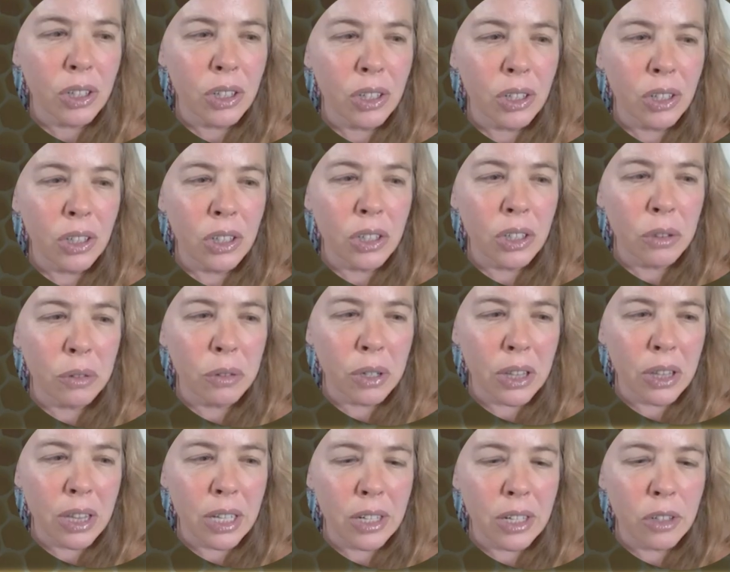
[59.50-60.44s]
doing
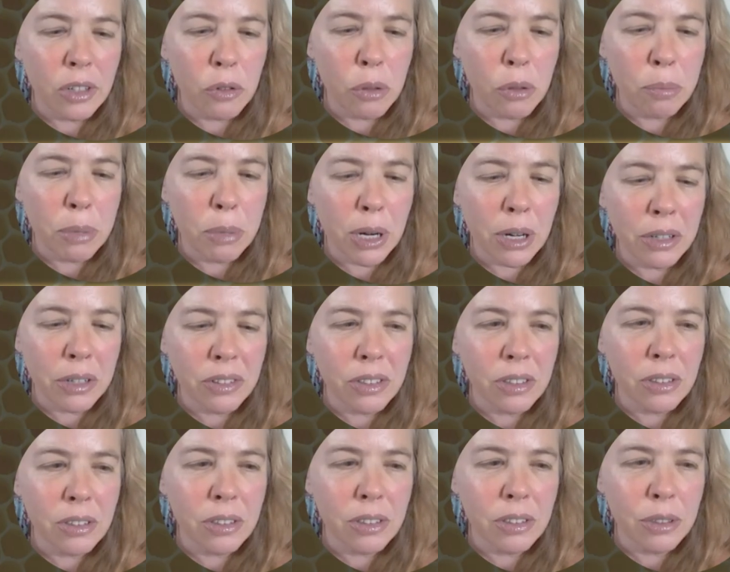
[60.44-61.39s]
things with
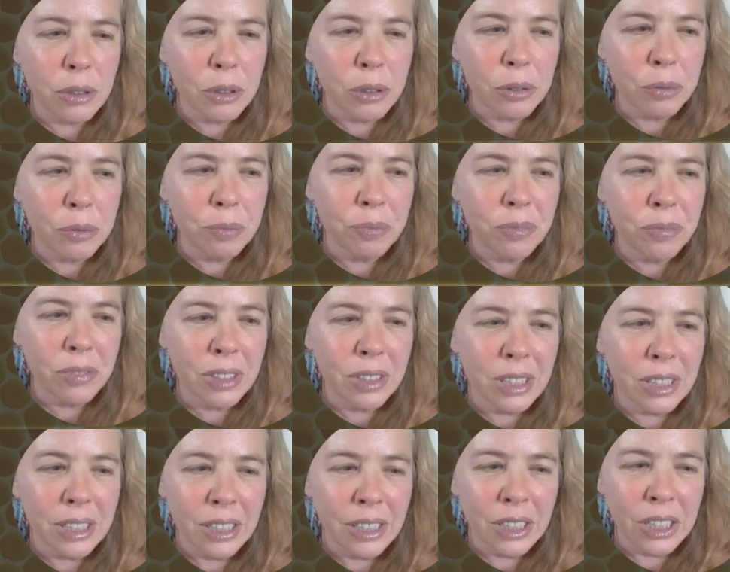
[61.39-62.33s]
boxes,
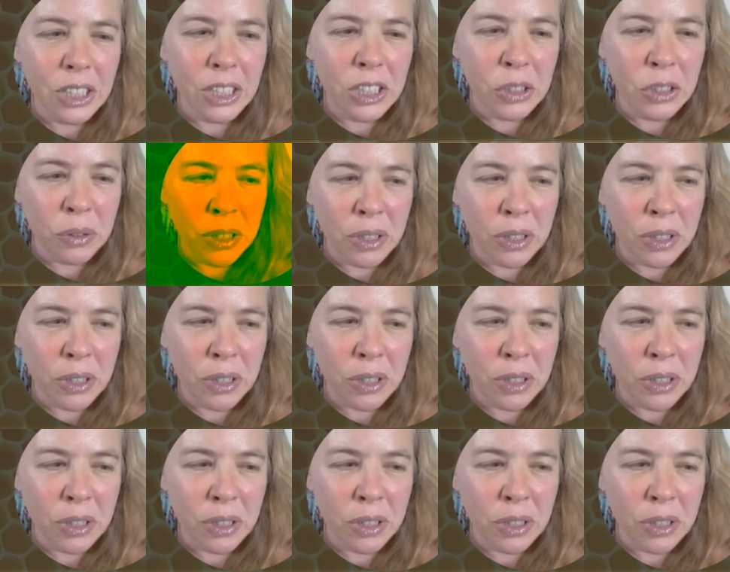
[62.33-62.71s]
doing